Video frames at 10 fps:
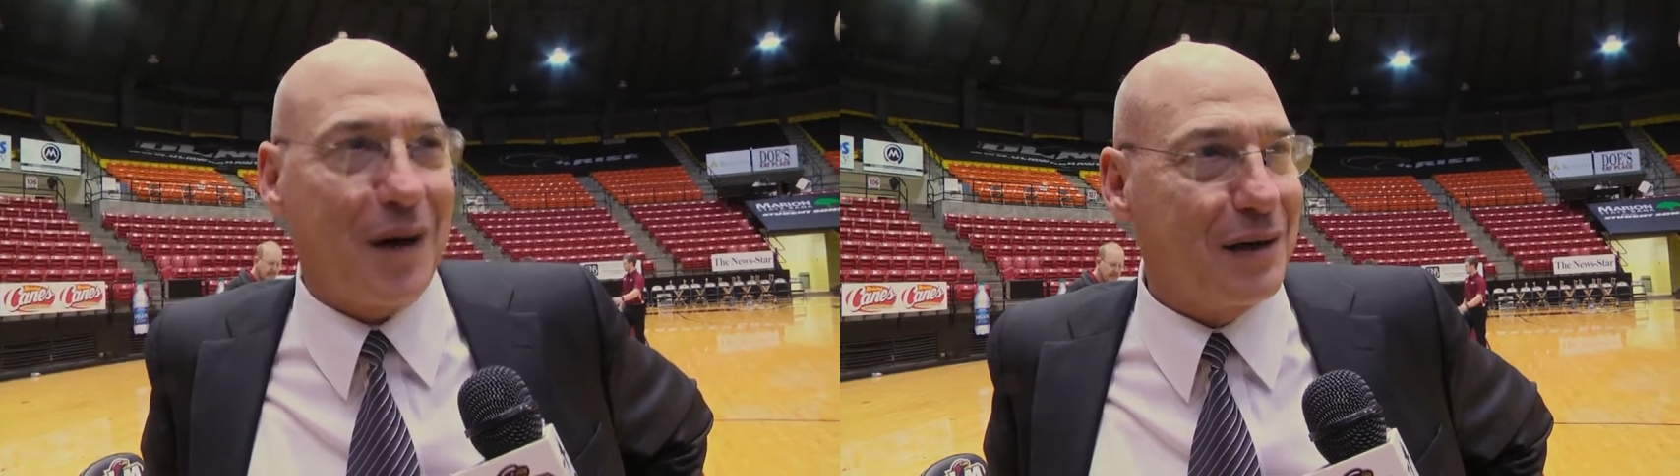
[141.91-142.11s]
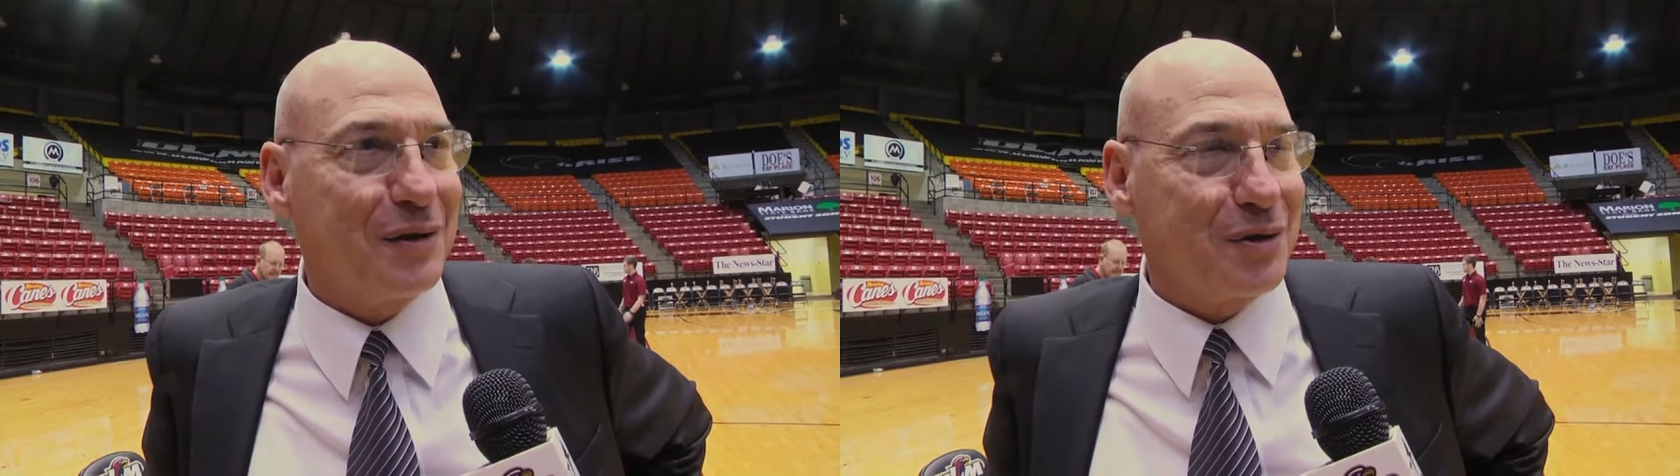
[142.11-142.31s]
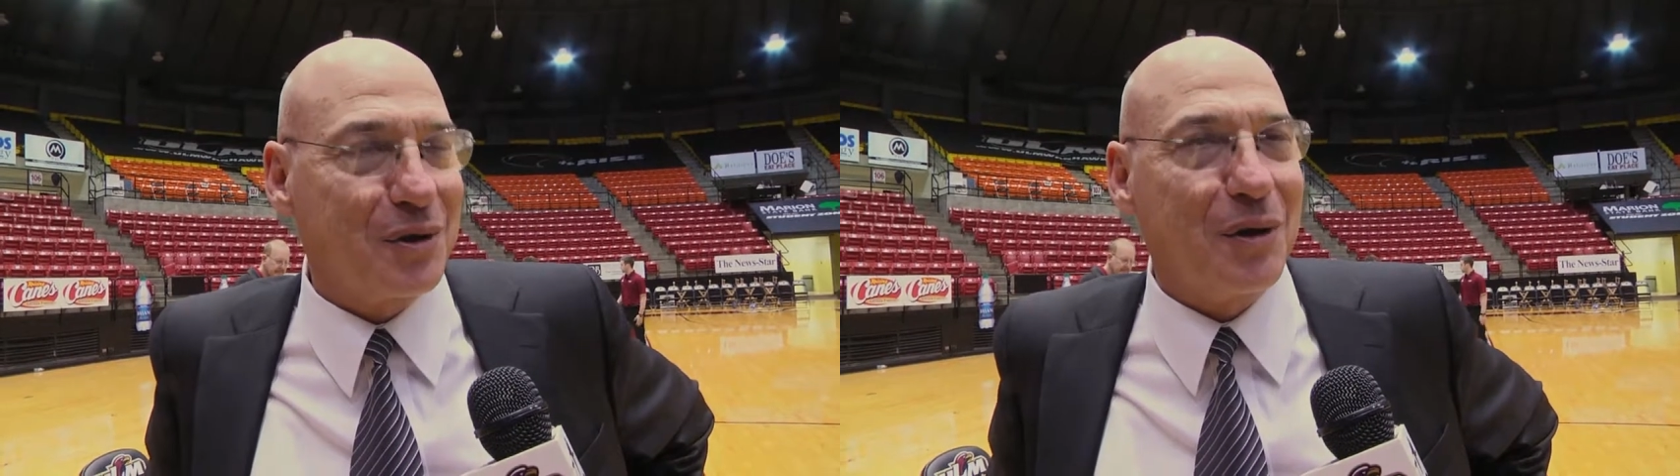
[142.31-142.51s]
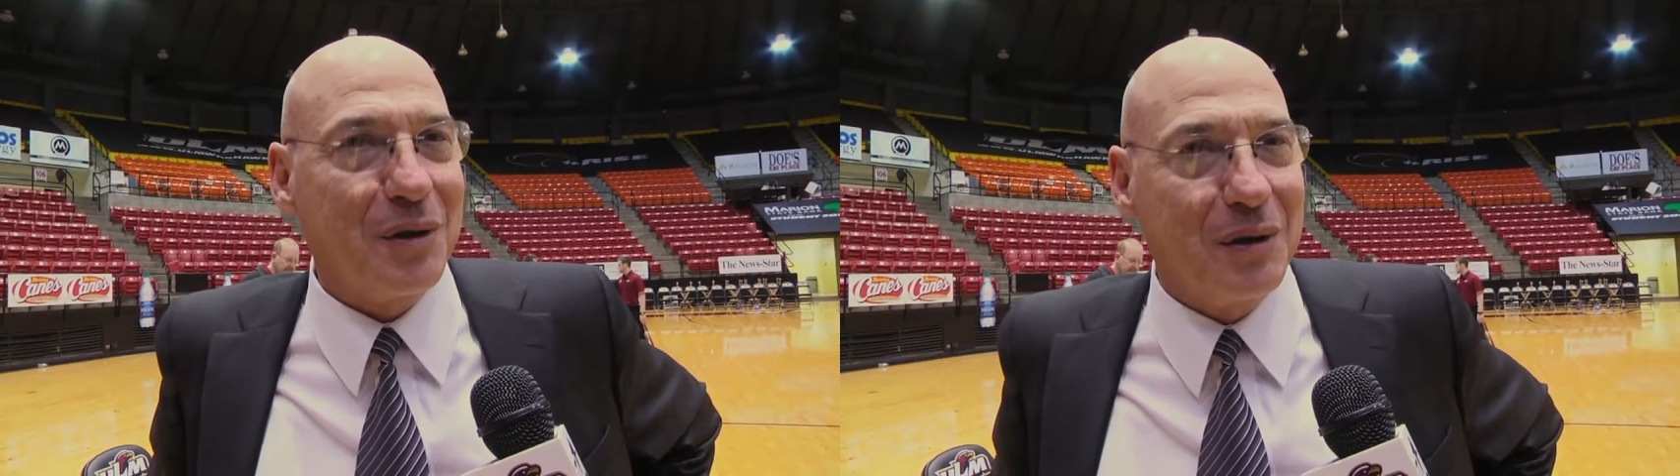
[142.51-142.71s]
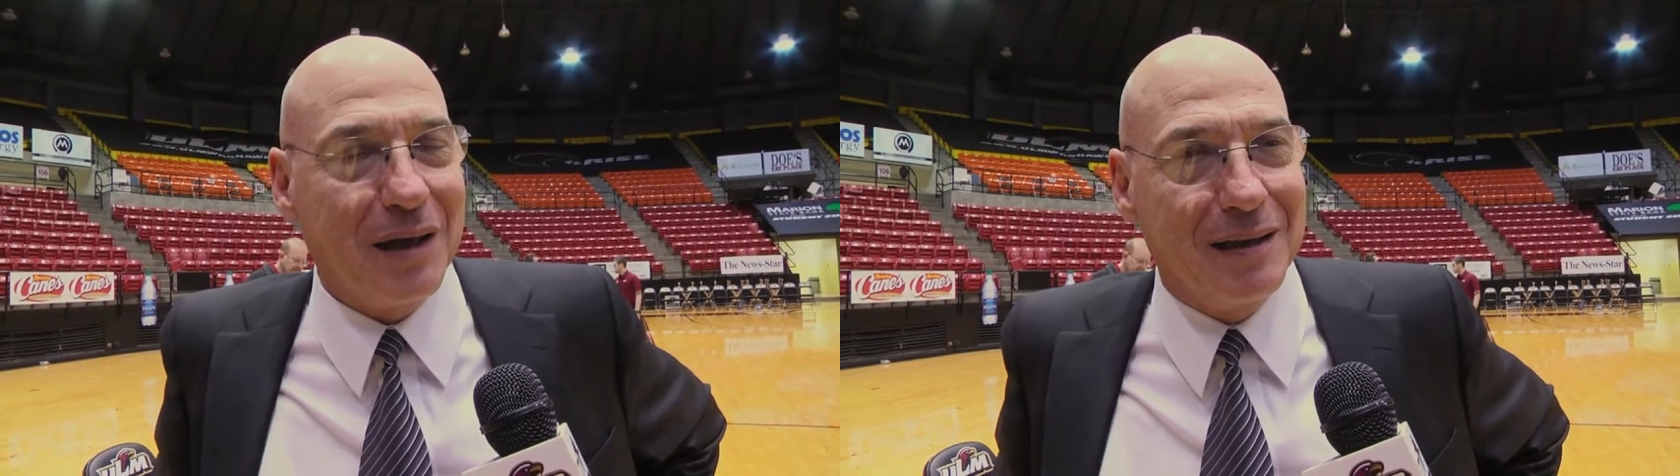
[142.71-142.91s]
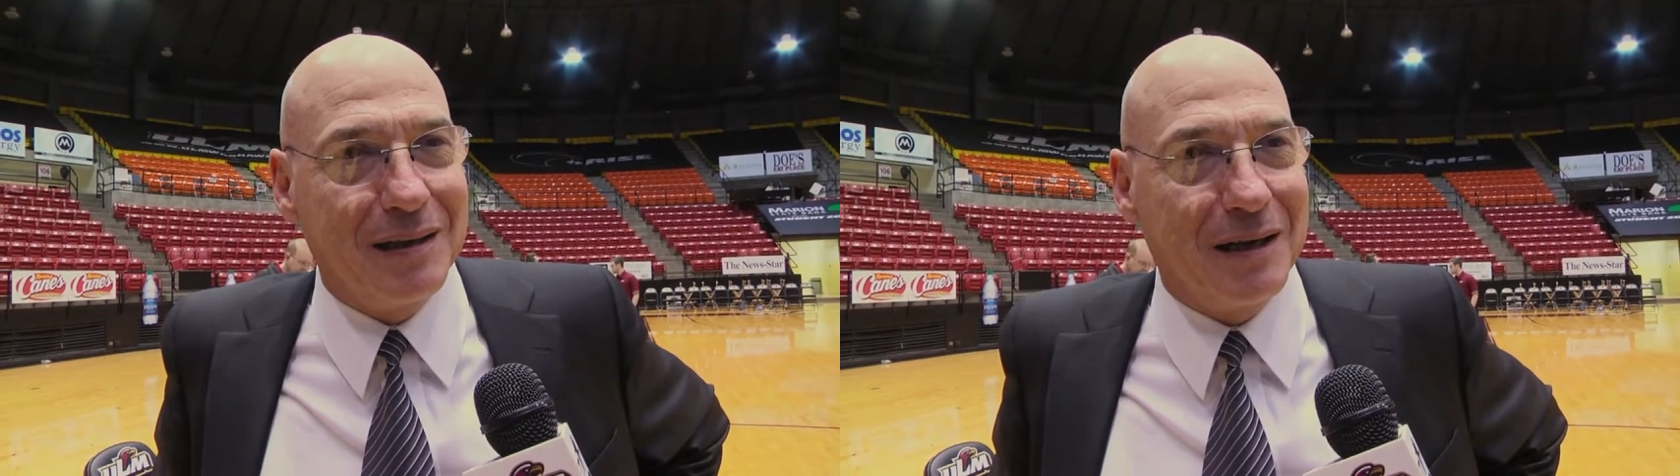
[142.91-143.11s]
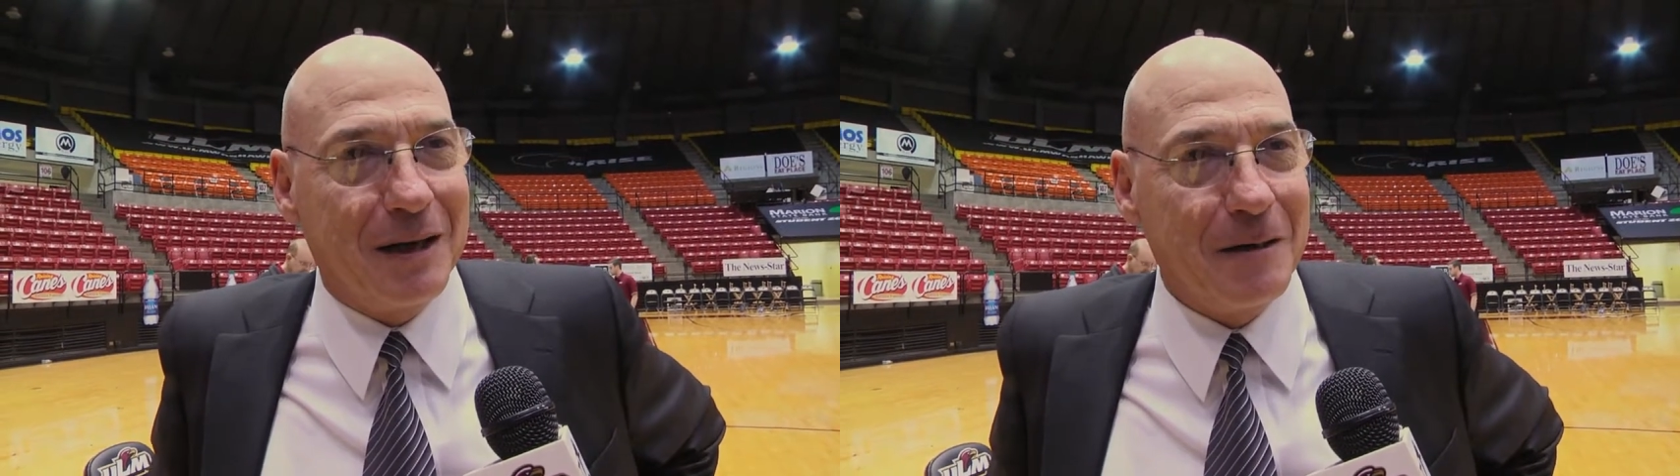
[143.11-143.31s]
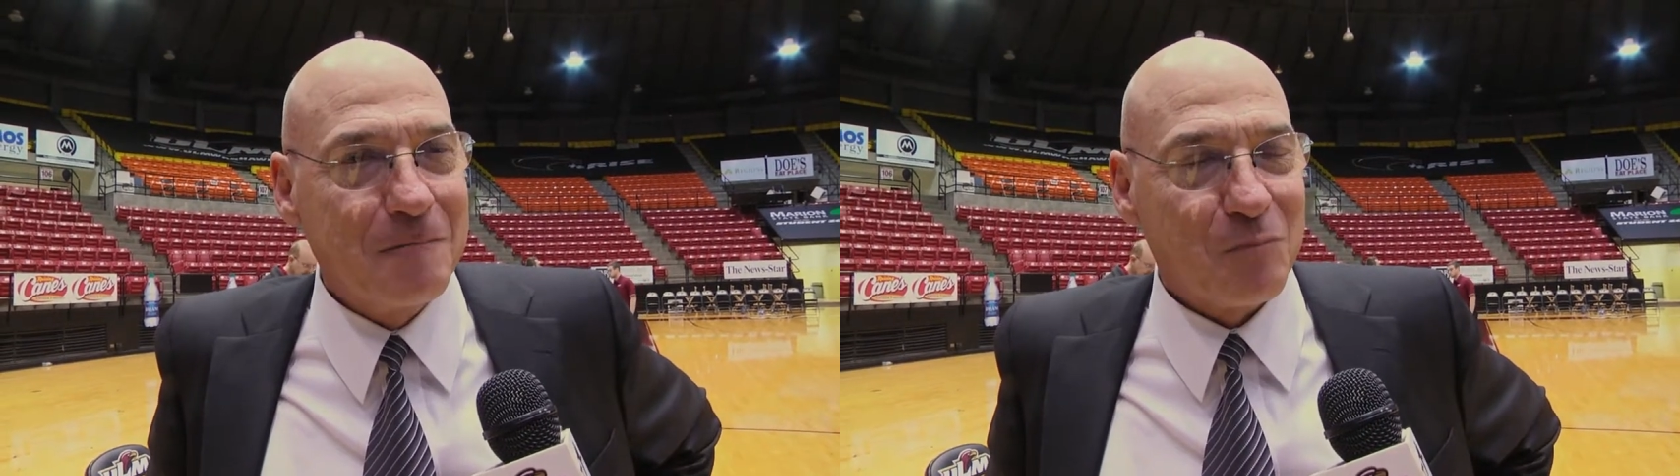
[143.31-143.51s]
I can assure you,
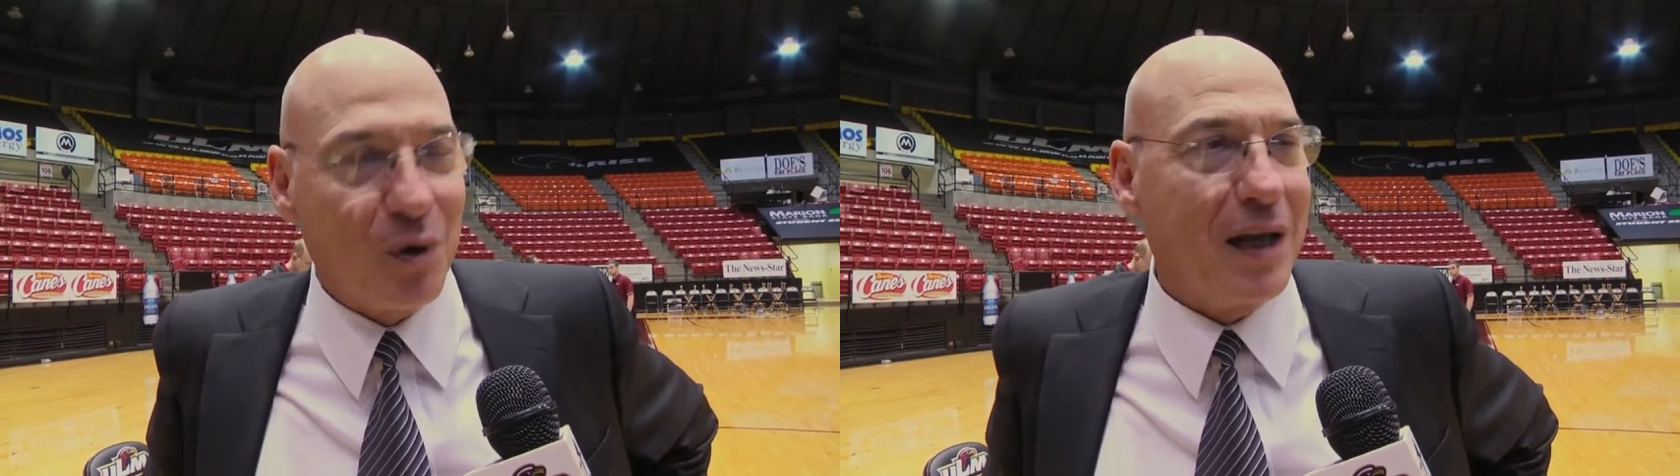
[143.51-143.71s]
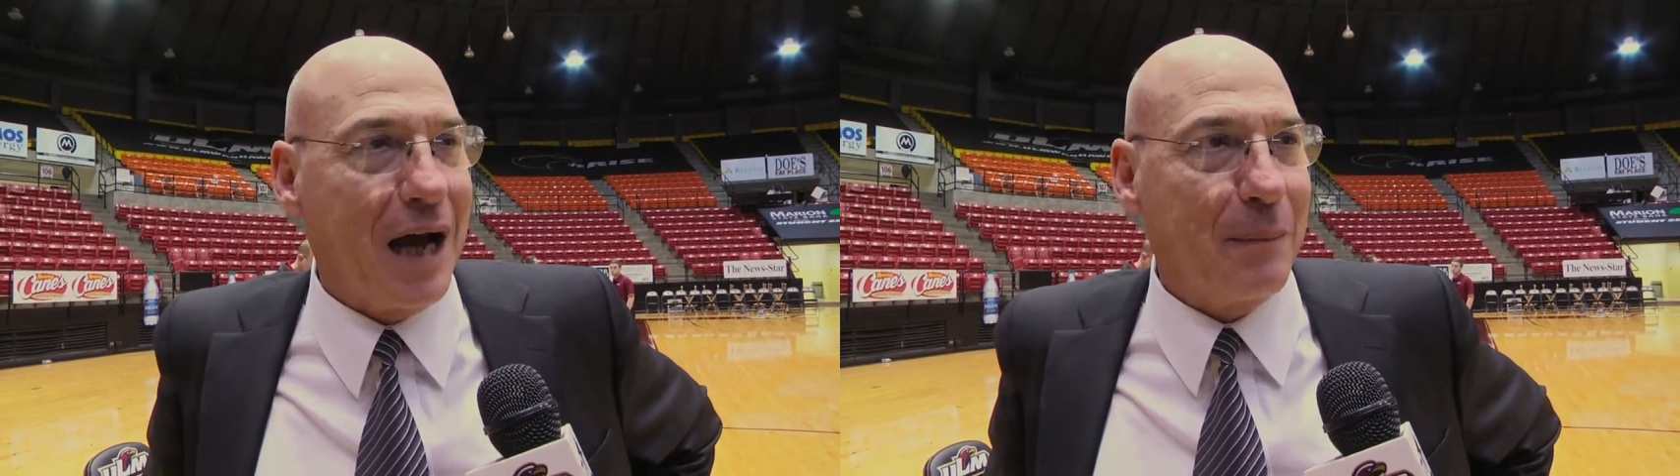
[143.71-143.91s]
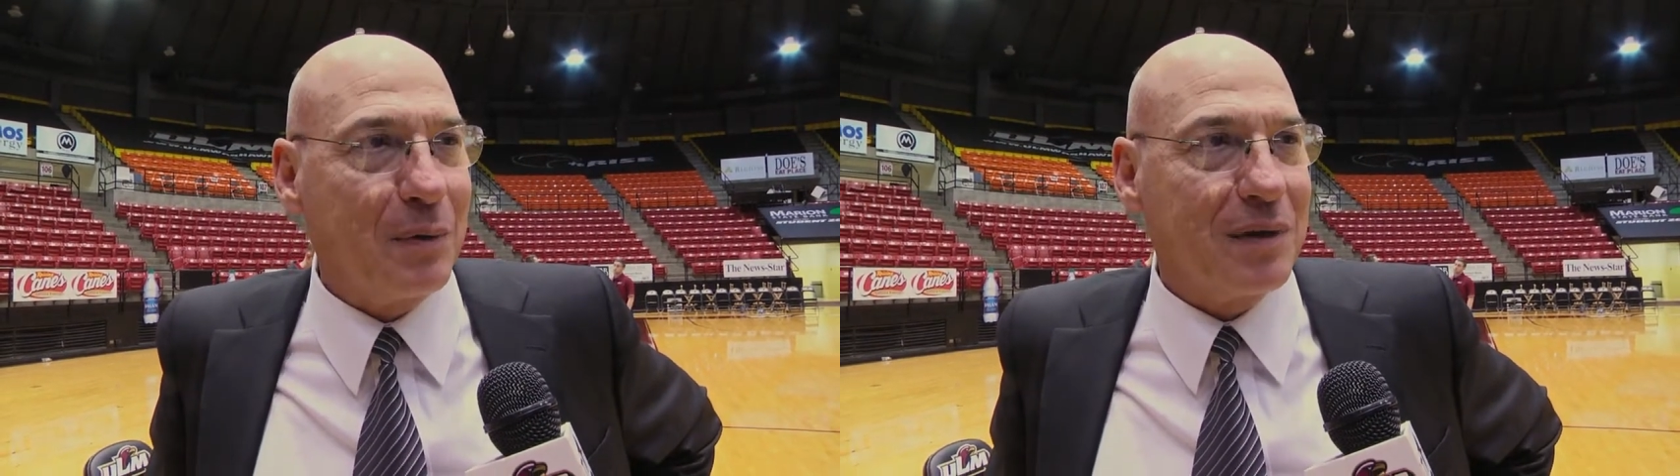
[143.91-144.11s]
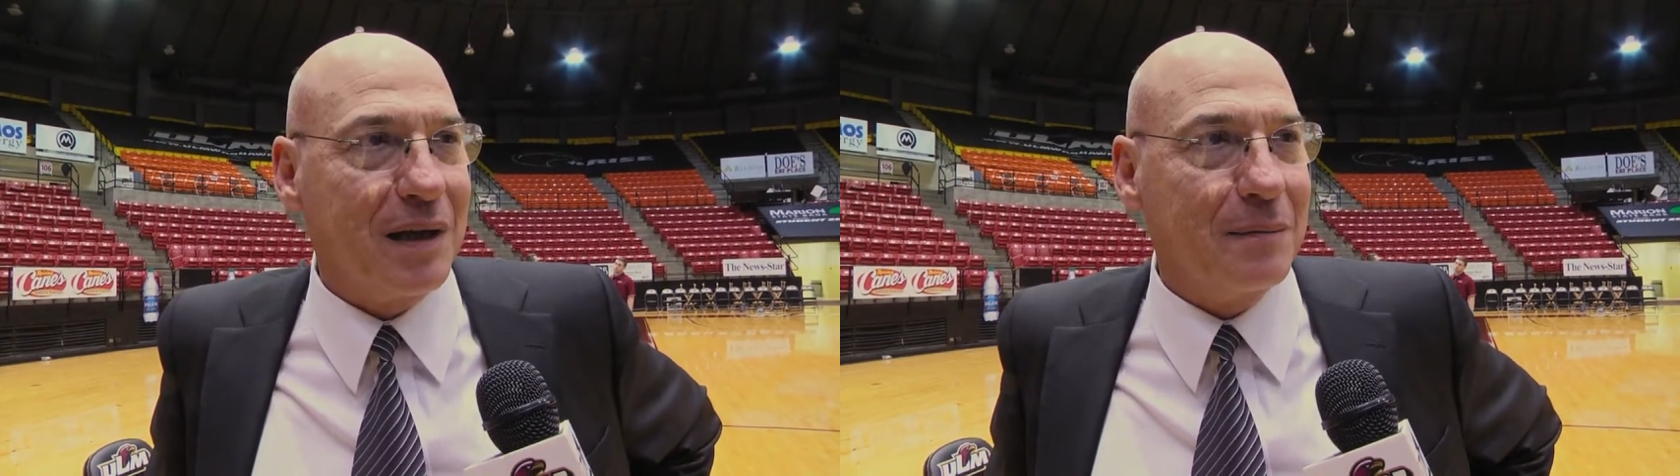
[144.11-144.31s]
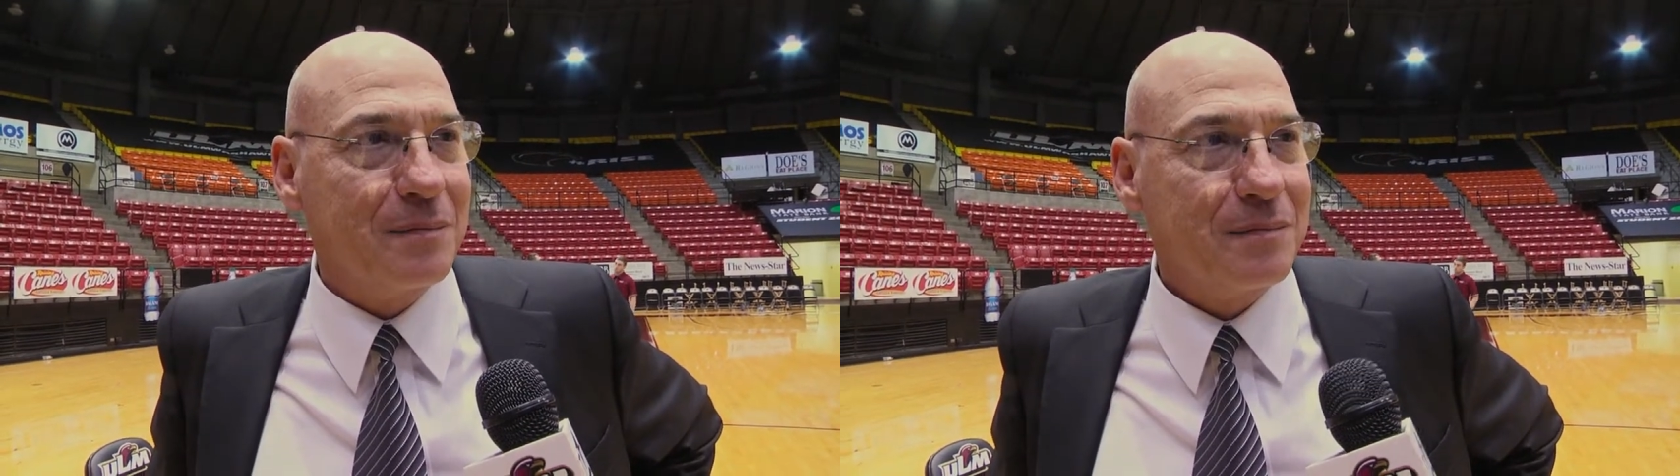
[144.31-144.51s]
and really happy with him.